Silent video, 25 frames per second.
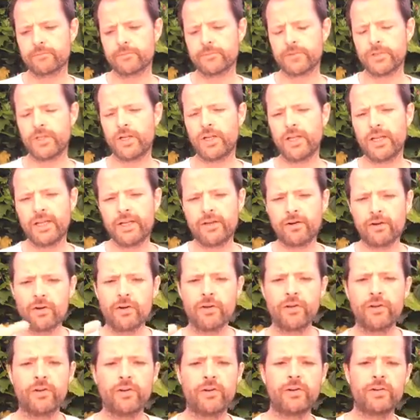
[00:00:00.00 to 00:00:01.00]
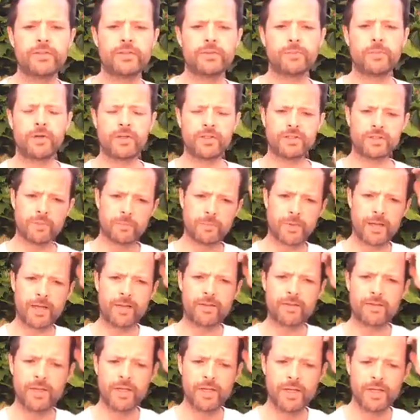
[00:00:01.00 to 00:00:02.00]
lead her on her spiritual path.
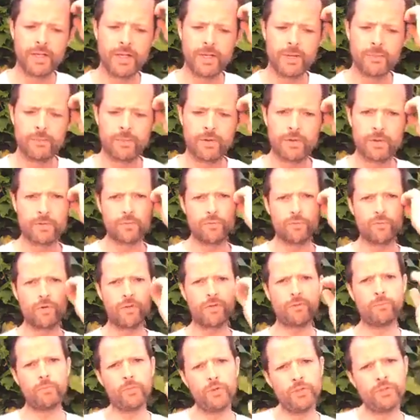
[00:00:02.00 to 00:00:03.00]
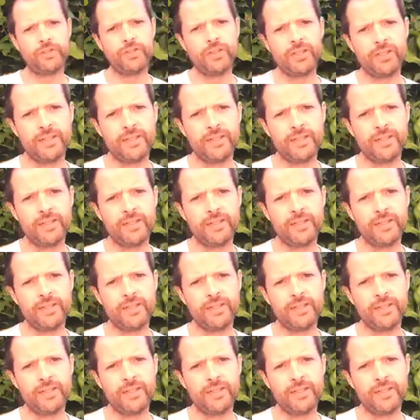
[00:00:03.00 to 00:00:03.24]
But with Muji,